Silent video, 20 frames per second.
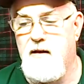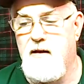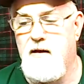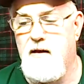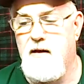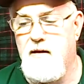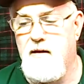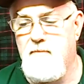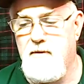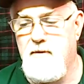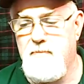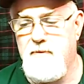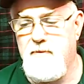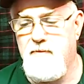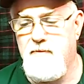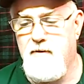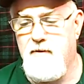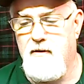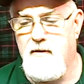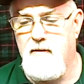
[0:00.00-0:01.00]
I might be
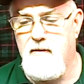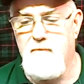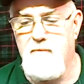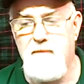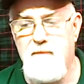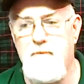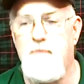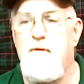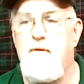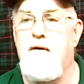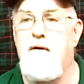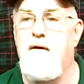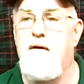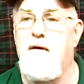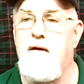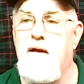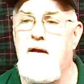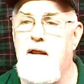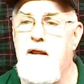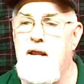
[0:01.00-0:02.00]
wrong.
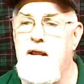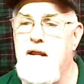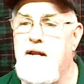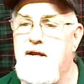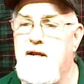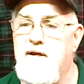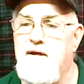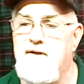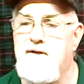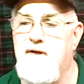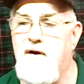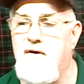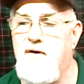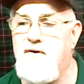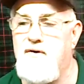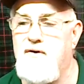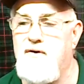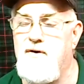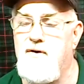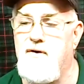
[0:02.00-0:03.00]
Because on
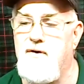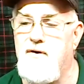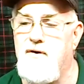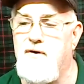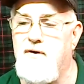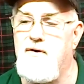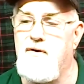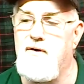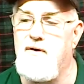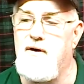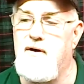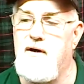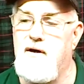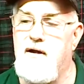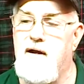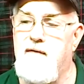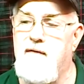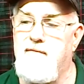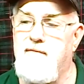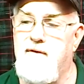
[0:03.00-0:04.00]
here,
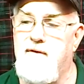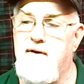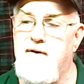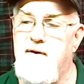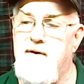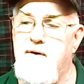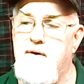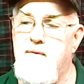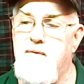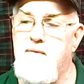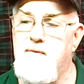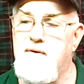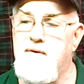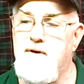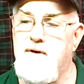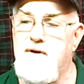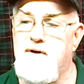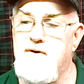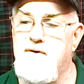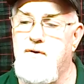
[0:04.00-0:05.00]
I've got no
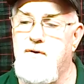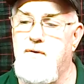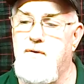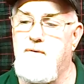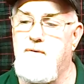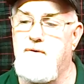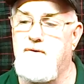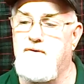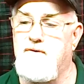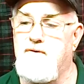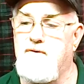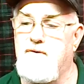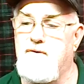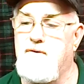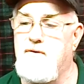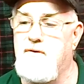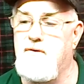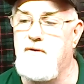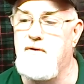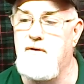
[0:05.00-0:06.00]
controls.
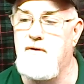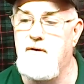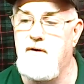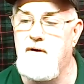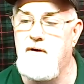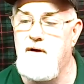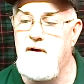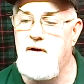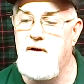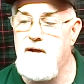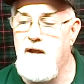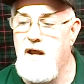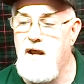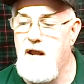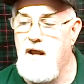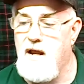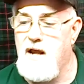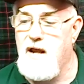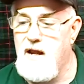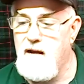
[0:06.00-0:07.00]

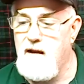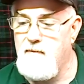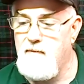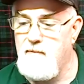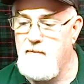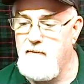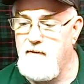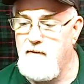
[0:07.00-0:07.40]
Well,